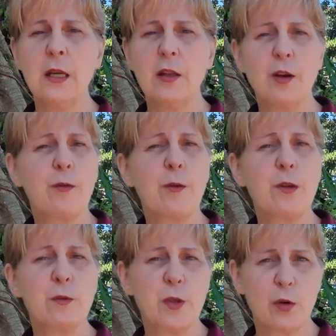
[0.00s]
Therefore,
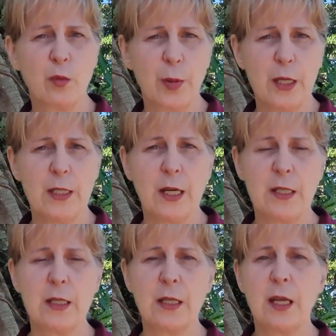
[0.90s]
you don't pay
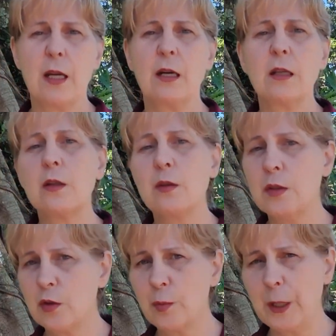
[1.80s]
tax in Canada, you
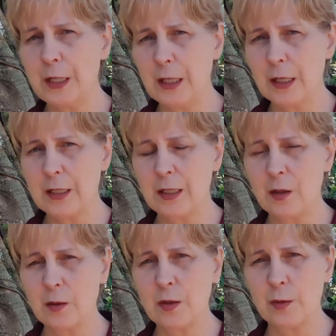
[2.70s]
do pay tax in
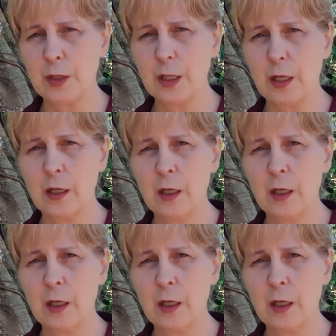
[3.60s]
Costa Rica.